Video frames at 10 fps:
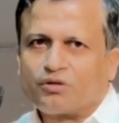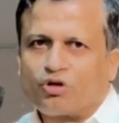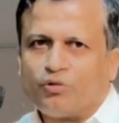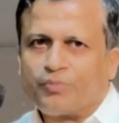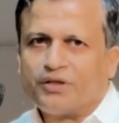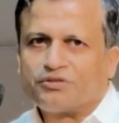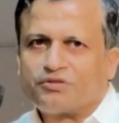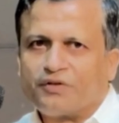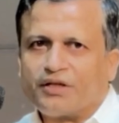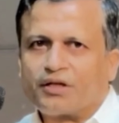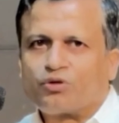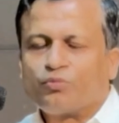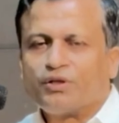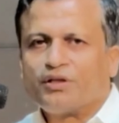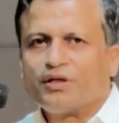comprehensive data
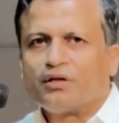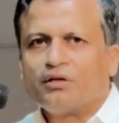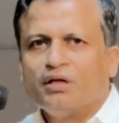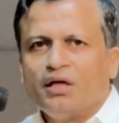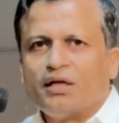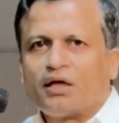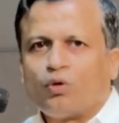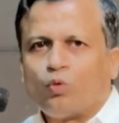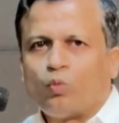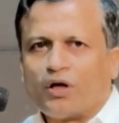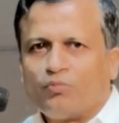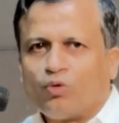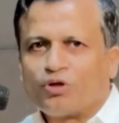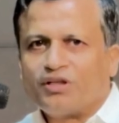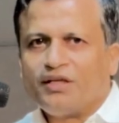to be there. Now one
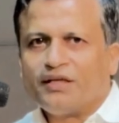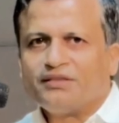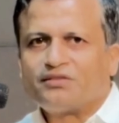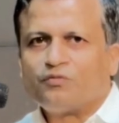more thing is